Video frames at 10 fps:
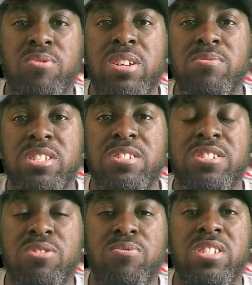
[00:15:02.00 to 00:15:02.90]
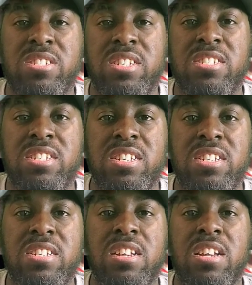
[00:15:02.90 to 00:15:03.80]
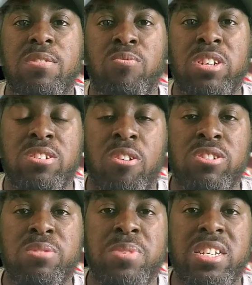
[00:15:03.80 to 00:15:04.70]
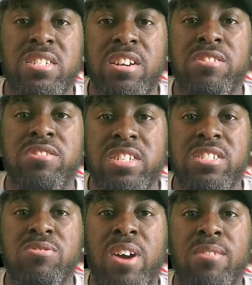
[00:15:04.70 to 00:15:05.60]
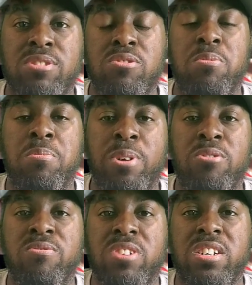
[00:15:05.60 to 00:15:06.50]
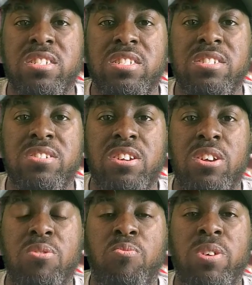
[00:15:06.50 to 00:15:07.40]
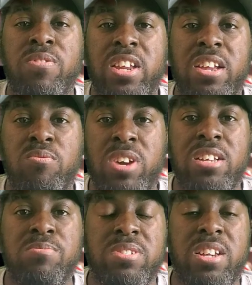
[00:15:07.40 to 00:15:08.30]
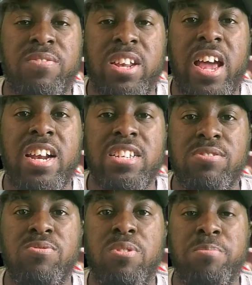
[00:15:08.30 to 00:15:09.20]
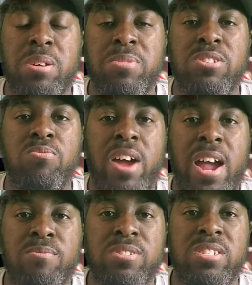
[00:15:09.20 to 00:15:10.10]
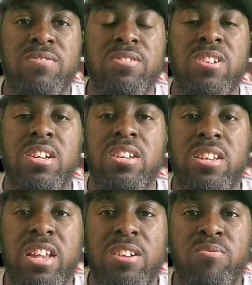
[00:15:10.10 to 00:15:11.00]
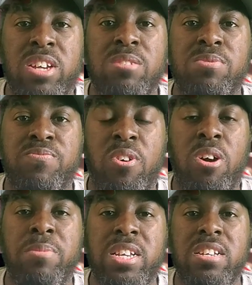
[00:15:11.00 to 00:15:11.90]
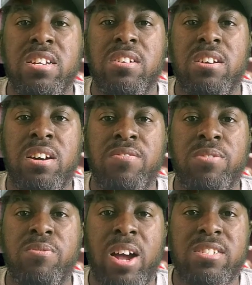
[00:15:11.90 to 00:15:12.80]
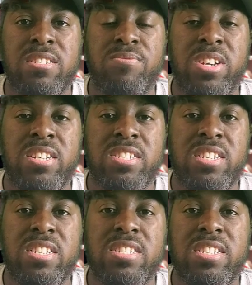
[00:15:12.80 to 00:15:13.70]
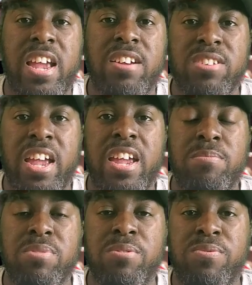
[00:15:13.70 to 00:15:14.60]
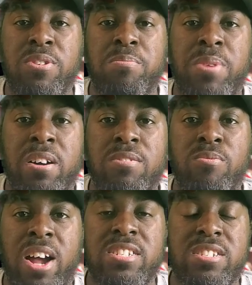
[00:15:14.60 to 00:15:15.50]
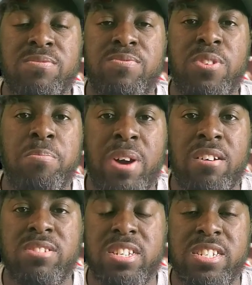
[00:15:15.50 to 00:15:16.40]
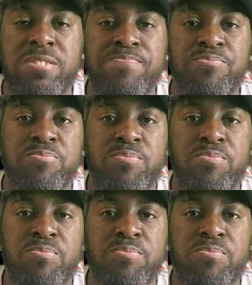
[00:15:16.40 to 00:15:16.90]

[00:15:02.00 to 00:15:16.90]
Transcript: Quinn was here in twenty sixteen, which ultimately turned into our Super Bowl run year with Nick Williams. If a lot of you remember the wide receiver Nick Williams, formerly of the Washington Redskins, now named the football Washington football team,